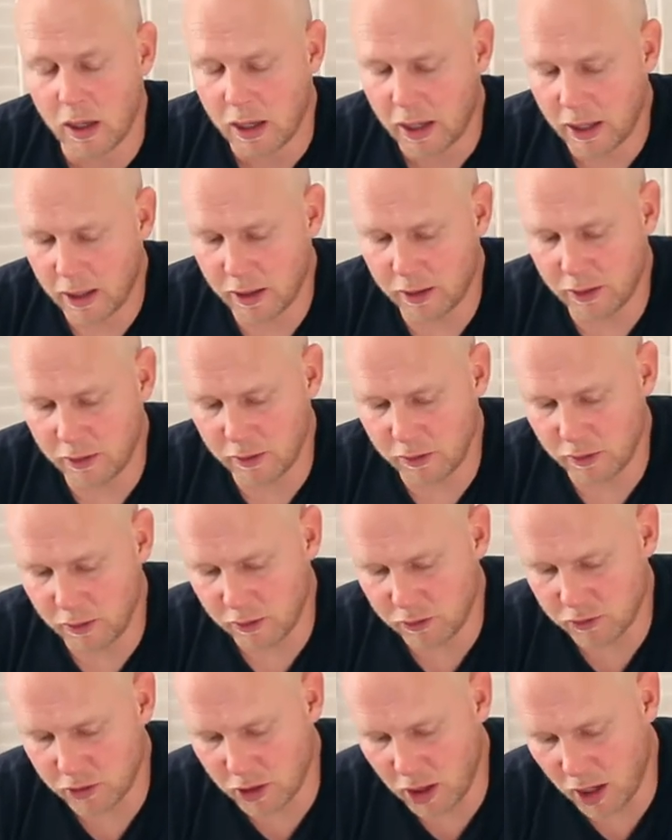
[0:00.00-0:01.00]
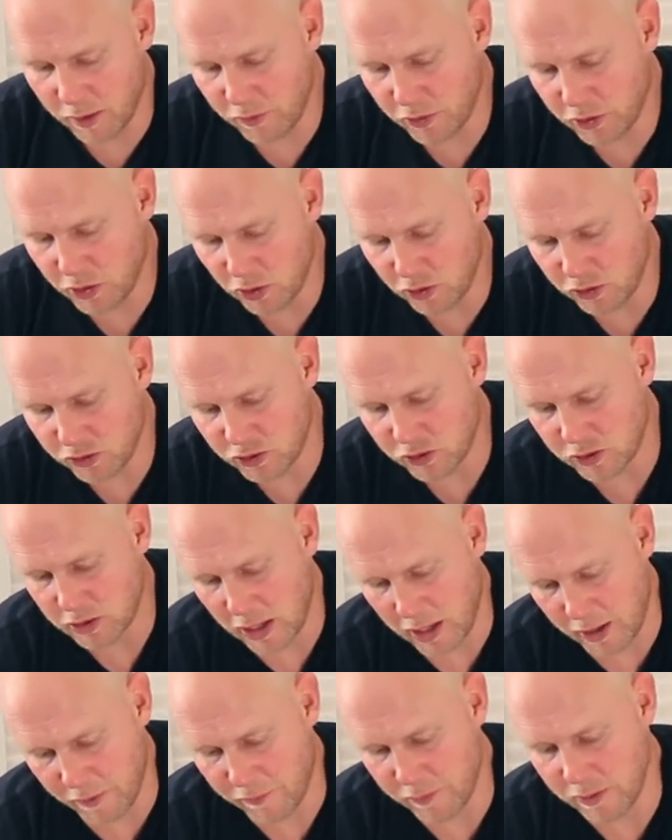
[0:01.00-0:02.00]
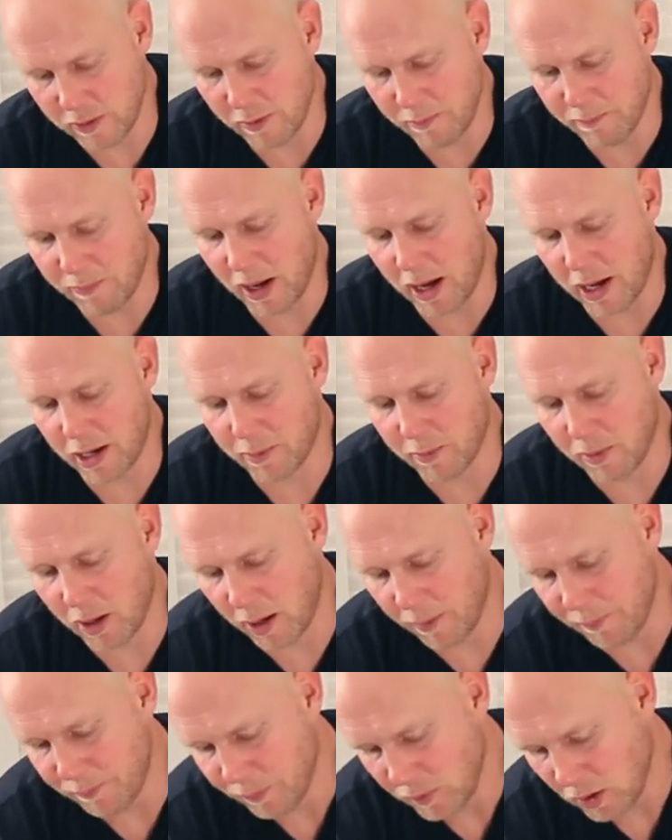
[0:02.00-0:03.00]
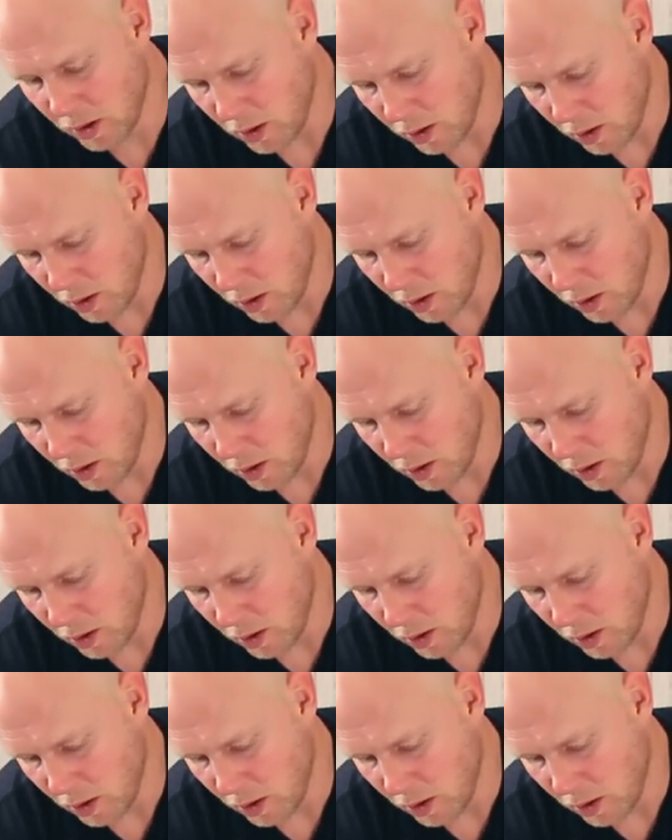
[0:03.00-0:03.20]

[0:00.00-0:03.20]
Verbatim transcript: And to cover those just kind of from the bottom up,